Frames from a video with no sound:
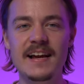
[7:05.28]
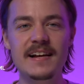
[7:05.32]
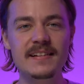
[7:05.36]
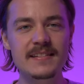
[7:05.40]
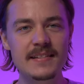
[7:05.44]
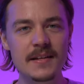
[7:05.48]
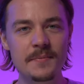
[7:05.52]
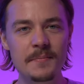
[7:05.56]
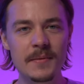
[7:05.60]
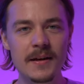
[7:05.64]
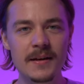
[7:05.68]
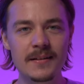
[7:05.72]

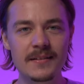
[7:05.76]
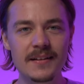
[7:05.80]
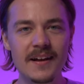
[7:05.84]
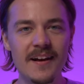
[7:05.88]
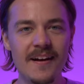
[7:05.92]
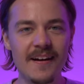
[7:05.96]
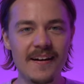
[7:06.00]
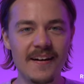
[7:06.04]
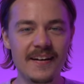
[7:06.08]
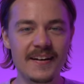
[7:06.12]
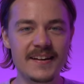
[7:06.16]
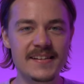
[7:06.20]
XML,
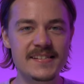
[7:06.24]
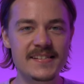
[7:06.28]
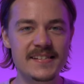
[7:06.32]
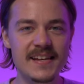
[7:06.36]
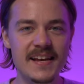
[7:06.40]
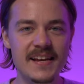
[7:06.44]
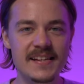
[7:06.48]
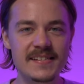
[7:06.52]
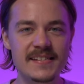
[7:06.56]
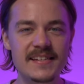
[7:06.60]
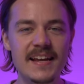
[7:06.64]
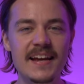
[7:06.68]

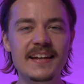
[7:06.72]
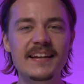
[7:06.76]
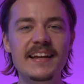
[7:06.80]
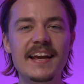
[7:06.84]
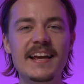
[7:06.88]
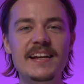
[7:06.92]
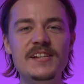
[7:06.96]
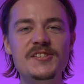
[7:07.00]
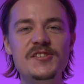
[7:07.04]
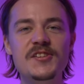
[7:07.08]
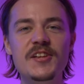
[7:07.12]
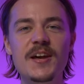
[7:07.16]
RSS, and
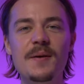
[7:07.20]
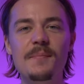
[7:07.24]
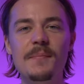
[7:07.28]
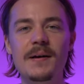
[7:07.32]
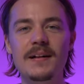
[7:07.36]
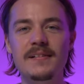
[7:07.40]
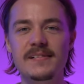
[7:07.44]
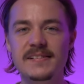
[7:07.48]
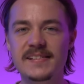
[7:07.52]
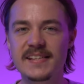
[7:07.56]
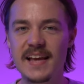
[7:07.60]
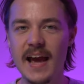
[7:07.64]

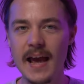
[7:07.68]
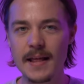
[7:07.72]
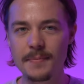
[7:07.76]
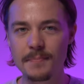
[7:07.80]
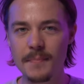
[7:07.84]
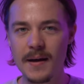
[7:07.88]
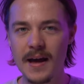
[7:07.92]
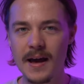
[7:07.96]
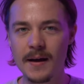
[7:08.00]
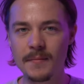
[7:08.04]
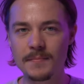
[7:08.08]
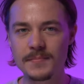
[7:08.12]
HTML
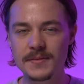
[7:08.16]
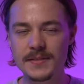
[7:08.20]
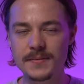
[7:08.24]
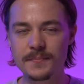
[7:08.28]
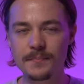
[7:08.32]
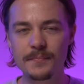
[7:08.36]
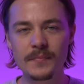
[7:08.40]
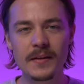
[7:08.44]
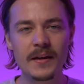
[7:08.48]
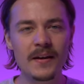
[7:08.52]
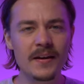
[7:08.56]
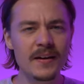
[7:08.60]
sitemaps.
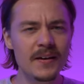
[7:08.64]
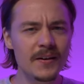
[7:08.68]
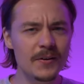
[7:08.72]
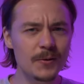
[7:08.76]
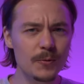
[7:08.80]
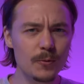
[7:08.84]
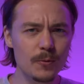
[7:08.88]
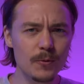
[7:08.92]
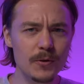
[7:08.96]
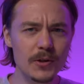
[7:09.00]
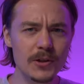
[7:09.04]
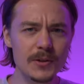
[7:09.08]

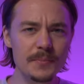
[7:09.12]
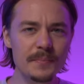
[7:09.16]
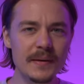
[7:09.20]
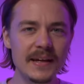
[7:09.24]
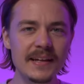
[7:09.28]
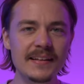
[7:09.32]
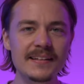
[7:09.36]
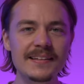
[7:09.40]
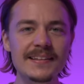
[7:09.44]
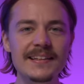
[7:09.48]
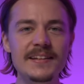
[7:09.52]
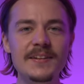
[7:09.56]
Google
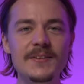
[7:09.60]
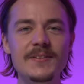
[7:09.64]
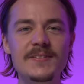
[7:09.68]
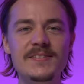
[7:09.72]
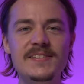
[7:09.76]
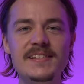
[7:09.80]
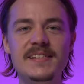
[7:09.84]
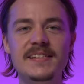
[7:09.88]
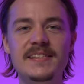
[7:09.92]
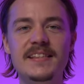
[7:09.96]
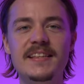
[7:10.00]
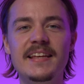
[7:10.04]
mainly
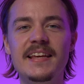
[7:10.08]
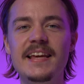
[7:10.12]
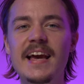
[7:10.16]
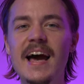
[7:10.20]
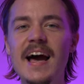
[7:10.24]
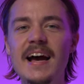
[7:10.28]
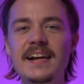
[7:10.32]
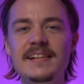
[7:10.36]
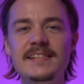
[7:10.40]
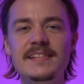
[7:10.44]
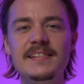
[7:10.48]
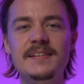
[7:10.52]
uses the
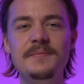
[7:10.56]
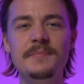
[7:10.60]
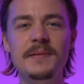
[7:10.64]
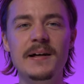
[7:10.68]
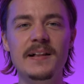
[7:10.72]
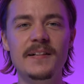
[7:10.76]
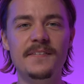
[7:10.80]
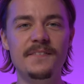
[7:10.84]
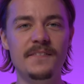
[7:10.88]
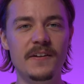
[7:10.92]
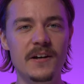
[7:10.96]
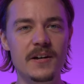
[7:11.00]

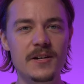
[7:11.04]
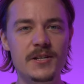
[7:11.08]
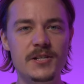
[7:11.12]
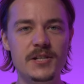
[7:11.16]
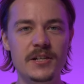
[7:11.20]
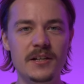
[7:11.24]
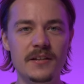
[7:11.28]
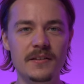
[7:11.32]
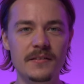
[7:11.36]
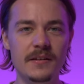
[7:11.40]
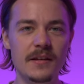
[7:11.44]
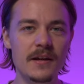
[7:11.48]
XML
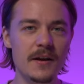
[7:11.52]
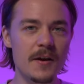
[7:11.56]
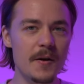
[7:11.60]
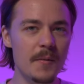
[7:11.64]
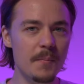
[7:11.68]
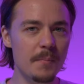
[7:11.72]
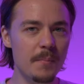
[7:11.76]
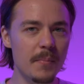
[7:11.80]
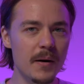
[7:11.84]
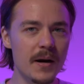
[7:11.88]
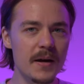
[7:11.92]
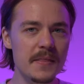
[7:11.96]
version,
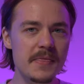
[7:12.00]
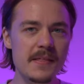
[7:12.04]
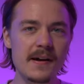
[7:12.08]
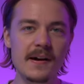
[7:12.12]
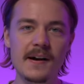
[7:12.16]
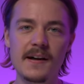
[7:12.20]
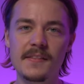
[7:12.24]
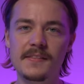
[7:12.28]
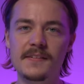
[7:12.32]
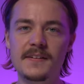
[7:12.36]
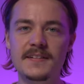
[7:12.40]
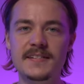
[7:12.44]
but
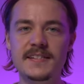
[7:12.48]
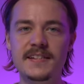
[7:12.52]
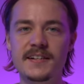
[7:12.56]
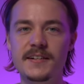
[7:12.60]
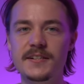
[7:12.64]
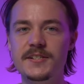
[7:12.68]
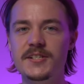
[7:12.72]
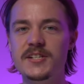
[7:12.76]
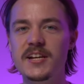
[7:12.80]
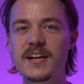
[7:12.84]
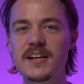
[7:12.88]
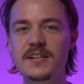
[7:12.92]
other
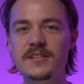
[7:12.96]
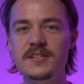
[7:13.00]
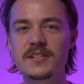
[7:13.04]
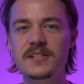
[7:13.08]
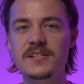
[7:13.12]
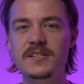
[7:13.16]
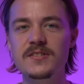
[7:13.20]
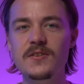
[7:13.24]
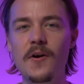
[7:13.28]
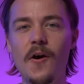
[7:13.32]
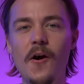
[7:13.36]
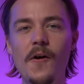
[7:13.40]
search
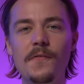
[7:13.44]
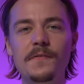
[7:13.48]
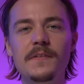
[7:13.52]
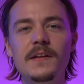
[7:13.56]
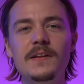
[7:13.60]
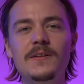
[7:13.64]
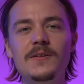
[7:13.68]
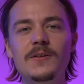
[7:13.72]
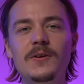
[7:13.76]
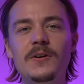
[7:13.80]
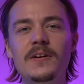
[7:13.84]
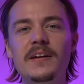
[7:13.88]
engines
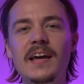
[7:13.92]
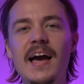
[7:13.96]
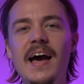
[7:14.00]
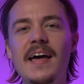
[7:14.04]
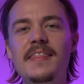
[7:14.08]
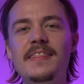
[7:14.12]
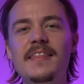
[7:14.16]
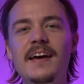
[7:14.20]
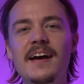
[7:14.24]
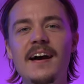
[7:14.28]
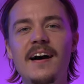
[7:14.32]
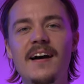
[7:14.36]
often look
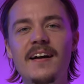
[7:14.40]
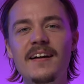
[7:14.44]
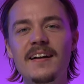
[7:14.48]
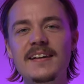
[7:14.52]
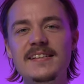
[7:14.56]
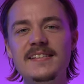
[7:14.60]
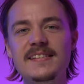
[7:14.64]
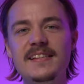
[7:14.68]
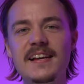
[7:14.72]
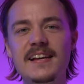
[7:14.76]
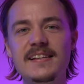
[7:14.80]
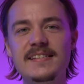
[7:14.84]
at the
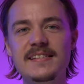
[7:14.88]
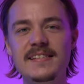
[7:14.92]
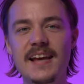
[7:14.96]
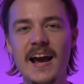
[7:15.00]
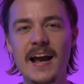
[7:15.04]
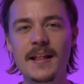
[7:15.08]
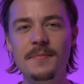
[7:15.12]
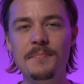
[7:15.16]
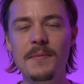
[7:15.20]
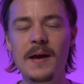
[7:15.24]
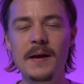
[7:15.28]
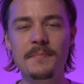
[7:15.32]
RSS
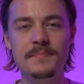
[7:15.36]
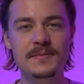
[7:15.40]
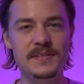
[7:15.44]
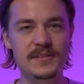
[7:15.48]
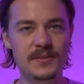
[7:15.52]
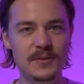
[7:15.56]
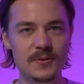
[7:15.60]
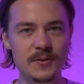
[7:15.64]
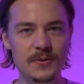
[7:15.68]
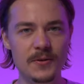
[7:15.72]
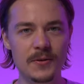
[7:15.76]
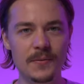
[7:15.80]
sitemaps
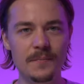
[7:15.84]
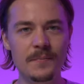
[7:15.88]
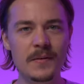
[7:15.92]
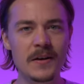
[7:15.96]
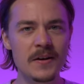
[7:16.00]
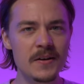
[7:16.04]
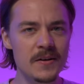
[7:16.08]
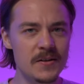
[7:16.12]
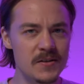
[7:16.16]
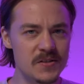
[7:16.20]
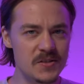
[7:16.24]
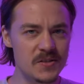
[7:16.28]
too,
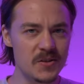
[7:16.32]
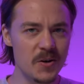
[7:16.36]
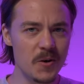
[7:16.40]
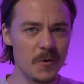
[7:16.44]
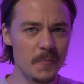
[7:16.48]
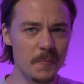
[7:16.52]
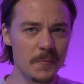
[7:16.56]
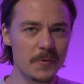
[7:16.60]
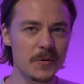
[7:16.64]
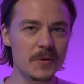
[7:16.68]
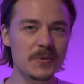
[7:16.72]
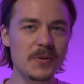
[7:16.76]

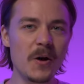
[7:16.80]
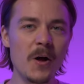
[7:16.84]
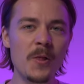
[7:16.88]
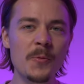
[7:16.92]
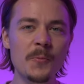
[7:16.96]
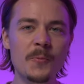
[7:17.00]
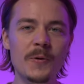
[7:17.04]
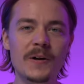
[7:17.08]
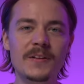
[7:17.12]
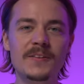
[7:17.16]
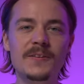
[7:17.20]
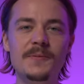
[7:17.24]
so you don't
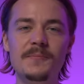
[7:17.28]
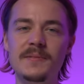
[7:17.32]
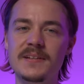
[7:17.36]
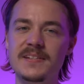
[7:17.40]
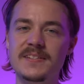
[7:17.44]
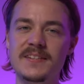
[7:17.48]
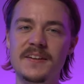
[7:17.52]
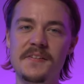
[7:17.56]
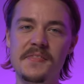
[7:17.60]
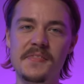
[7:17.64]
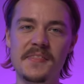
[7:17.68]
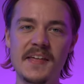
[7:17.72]
want to
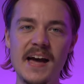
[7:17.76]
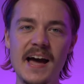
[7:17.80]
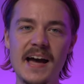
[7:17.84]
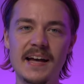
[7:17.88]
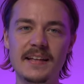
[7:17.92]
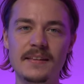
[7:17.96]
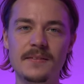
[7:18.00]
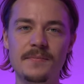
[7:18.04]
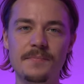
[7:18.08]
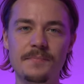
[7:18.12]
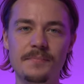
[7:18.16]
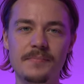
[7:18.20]
miss on
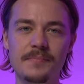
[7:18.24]
that.